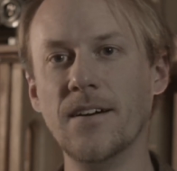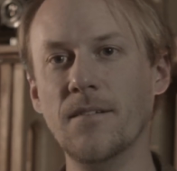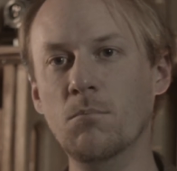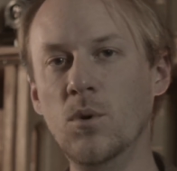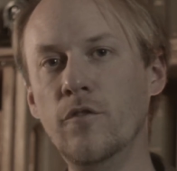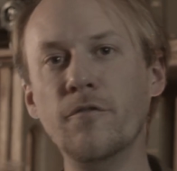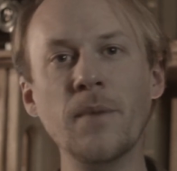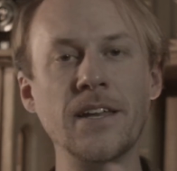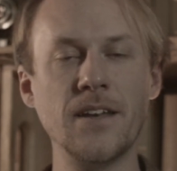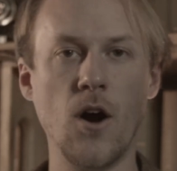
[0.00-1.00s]

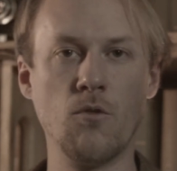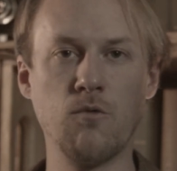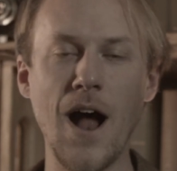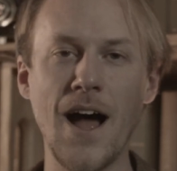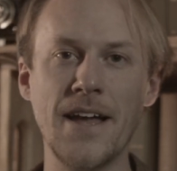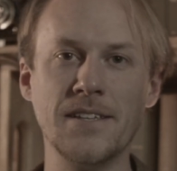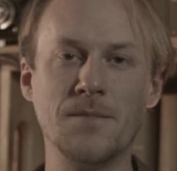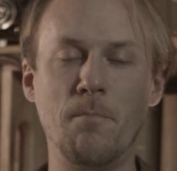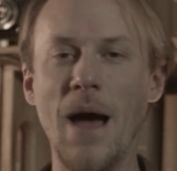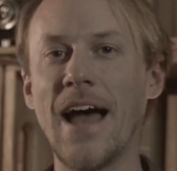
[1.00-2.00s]
movement arise
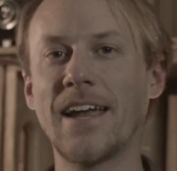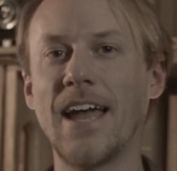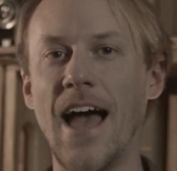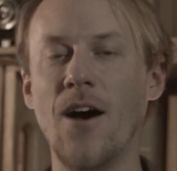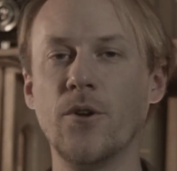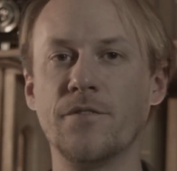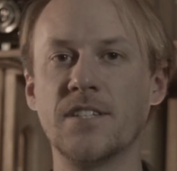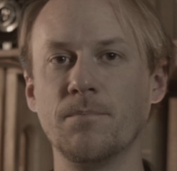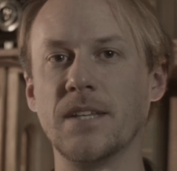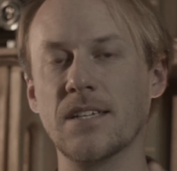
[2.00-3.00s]
back out of
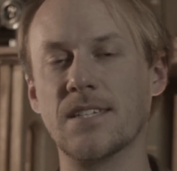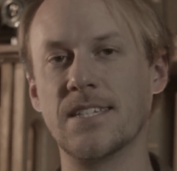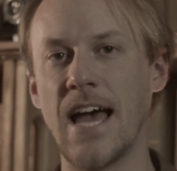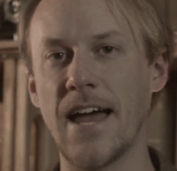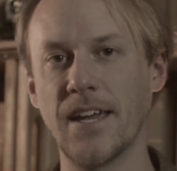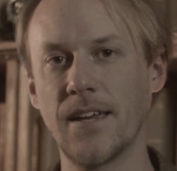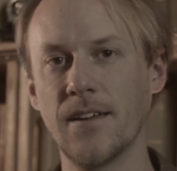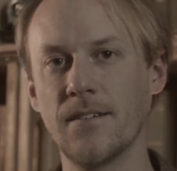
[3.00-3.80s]
something static.